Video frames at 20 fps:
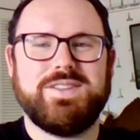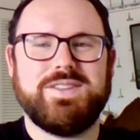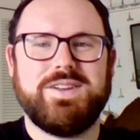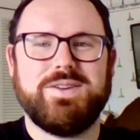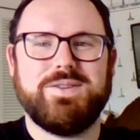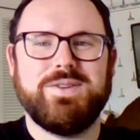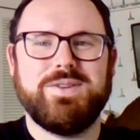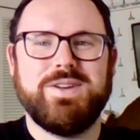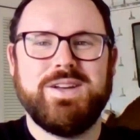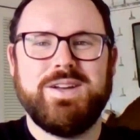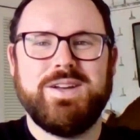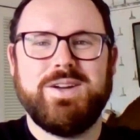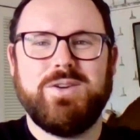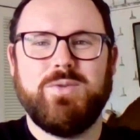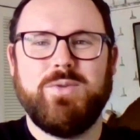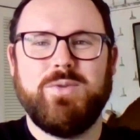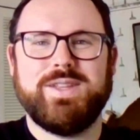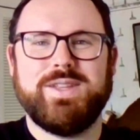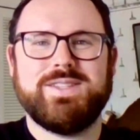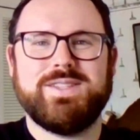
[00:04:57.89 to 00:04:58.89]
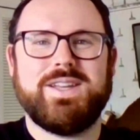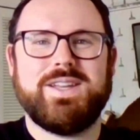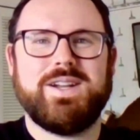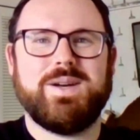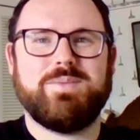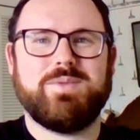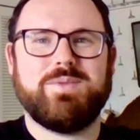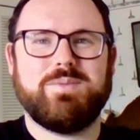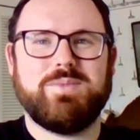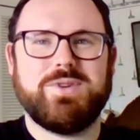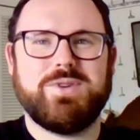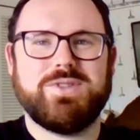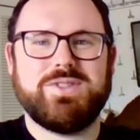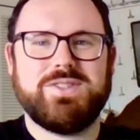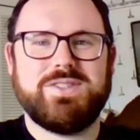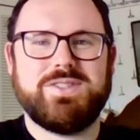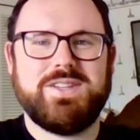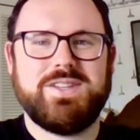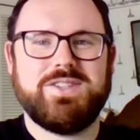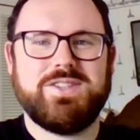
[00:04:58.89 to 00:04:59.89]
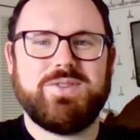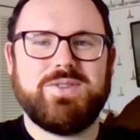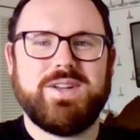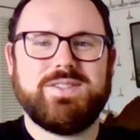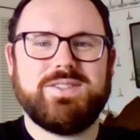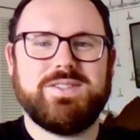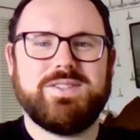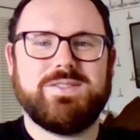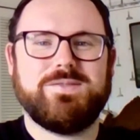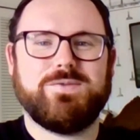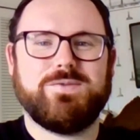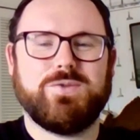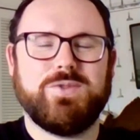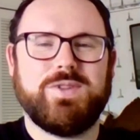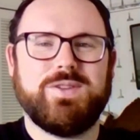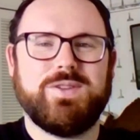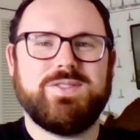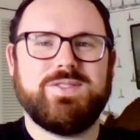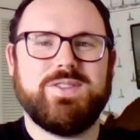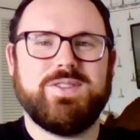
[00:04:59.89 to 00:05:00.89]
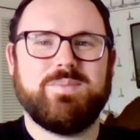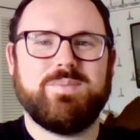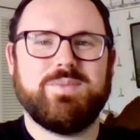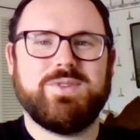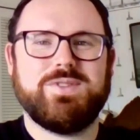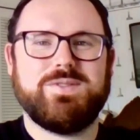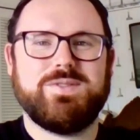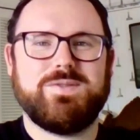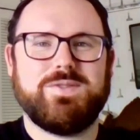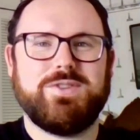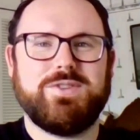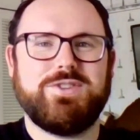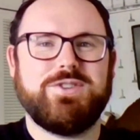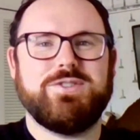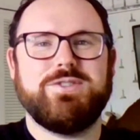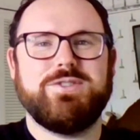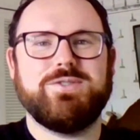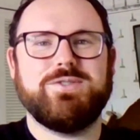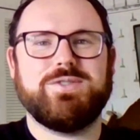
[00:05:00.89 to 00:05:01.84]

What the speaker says: So we can set up emergency addresses for those numbers for your